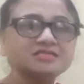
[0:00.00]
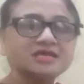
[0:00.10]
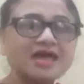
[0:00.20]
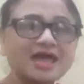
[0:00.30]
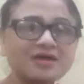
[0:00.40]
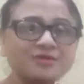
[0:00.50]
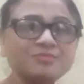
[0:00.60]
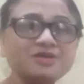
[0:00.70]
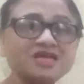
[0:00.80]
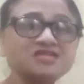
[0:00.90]
Airy
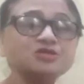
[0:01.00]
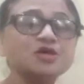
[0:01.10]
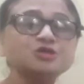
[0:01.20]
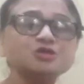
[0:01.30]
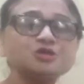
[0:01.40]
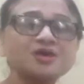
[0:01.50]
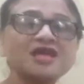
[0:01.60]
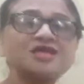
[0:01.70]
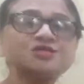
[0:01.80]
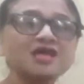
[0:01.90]
means
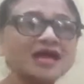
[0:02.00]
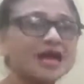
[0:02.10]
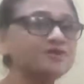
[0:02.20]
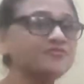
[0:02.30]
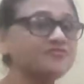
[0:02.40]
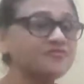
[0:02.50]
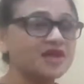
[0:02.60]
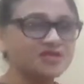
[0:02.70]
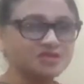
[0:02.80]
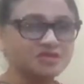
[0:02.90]
strange and
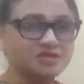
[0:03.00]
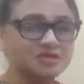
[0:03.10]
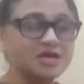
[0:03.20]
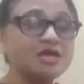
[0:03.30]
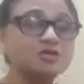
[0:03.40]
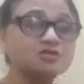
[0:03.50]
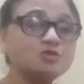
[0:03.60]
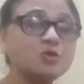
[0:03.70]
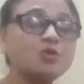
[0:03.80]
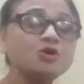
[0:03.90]
frightening.
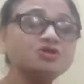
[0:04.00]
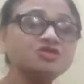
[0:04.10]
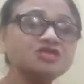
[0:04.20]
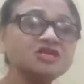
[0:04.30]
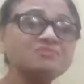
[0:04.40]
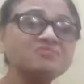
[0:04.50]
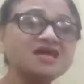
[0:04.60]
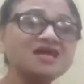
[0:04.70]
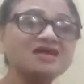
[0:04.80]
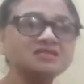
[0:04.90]
So she
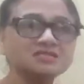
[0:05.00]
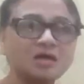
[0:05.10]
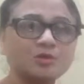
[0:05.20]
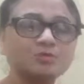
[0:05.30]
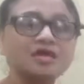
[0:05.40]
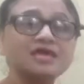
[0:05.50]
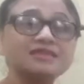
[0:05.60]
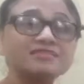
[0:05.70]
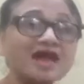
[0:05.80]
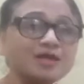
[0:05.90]
made a sound
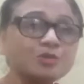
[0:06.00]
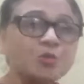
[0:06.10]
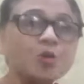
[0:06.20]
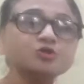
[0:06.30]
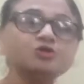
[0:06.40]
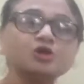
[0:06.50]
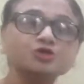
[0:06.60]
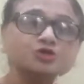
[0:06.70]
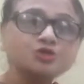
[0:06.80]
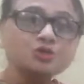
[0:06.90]
that was
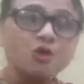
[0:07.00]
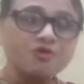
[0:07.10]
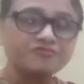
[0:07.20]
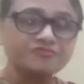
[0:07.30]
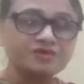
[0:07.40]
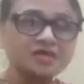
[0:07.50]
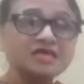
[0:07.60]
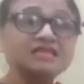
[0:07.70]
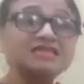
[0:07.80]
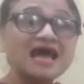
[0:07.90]
soft,
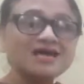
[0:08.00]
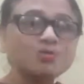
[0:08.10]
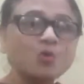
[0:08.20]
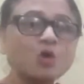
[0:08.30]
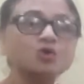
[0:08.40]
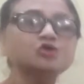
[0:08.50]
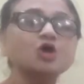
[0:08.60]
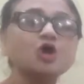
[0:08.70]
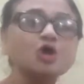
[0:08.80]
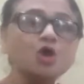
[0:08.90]
that was
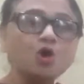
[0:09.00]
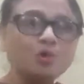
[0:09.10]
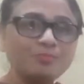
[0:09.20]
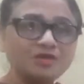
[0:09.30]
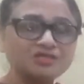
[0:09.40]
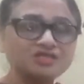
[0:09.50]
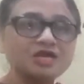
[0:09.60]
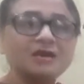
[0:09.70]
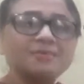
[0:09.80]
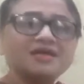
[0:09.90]
low pitched,
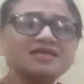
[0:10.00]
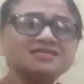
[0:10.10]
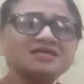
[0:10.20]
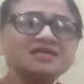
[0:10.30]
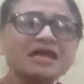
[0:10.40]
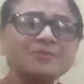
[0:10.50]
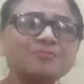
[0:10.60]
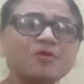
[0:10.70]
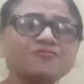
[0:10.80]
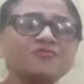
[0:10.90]
but it's a type
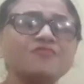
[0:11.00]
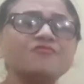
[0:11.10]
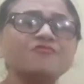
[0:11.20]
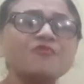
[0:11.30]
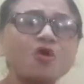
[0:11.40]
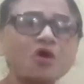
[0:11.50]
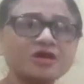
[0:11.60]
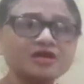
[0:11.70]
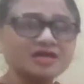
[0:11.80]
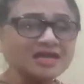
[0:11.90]
of a
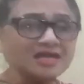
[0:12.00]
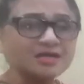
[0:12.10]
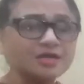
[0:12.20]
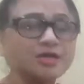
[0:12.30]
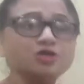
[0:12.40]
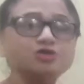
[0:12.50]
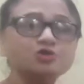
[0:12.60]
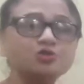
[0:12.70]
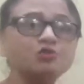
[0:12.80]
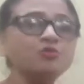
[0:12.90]
warning
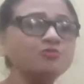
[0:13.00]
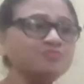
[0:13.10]
to